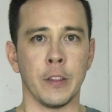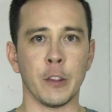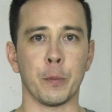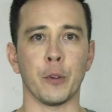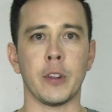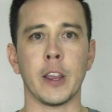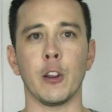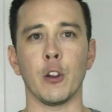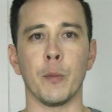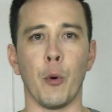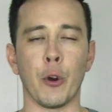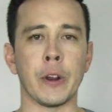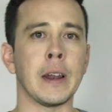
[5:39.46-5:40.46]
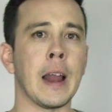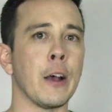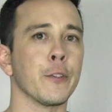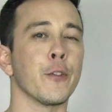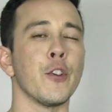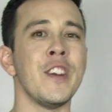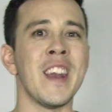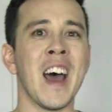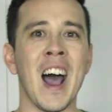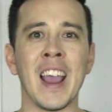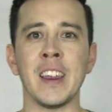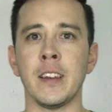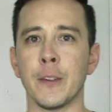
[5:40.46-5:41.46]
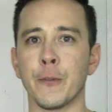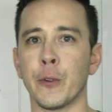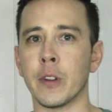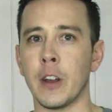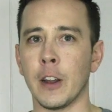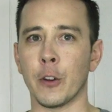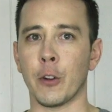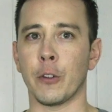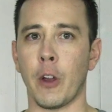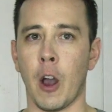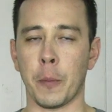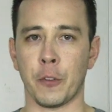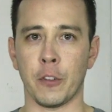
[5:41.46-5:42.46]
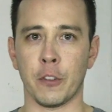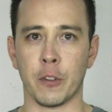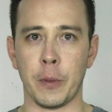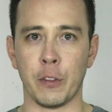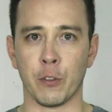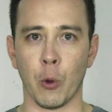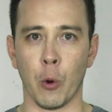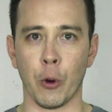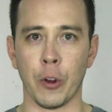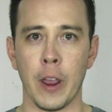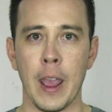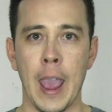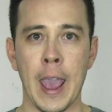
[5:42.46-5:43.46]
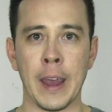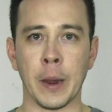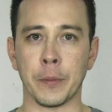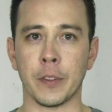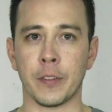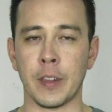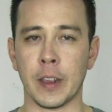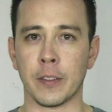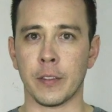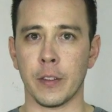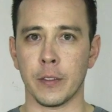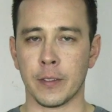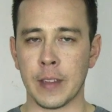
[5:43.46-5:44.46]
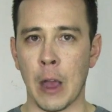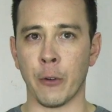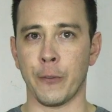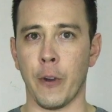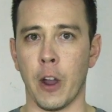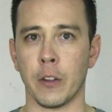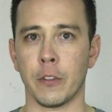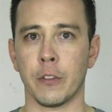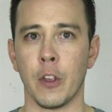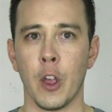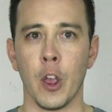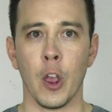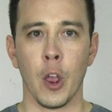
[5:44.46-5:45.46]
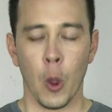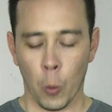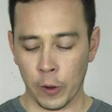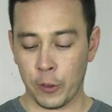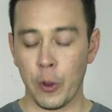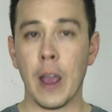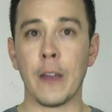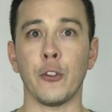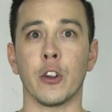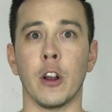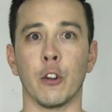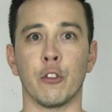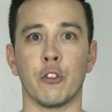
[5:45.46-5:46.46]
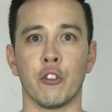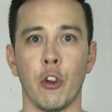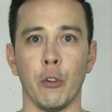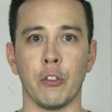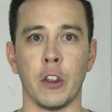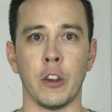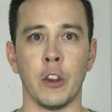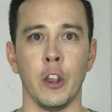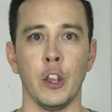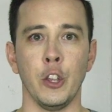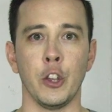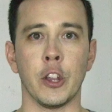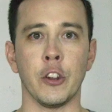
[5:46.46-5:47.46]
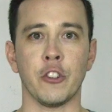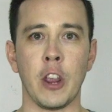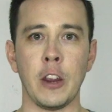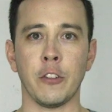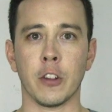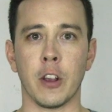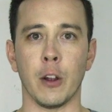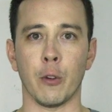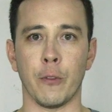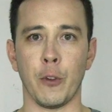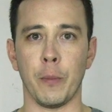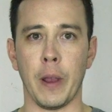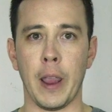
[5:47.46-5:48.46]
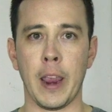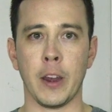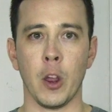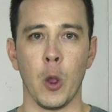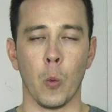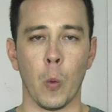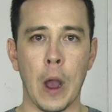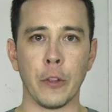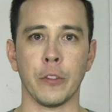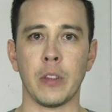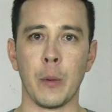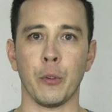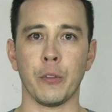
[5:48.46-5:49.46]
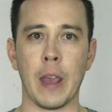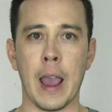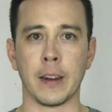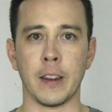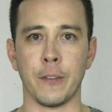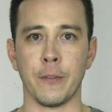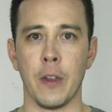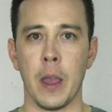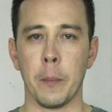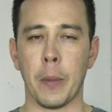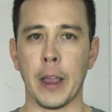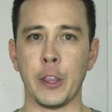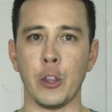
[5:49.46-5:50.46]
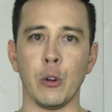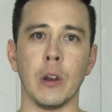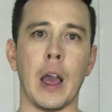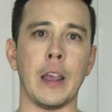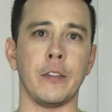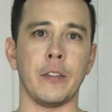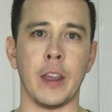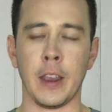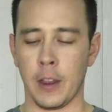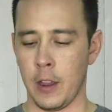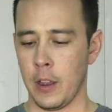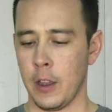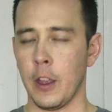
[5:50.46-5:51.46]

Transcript: This particular board allows for 9 different color options to be stored and up to 6 sound fonts. Once you have your colors chosen, you can change the color of your blade while the Saber is active by utilizing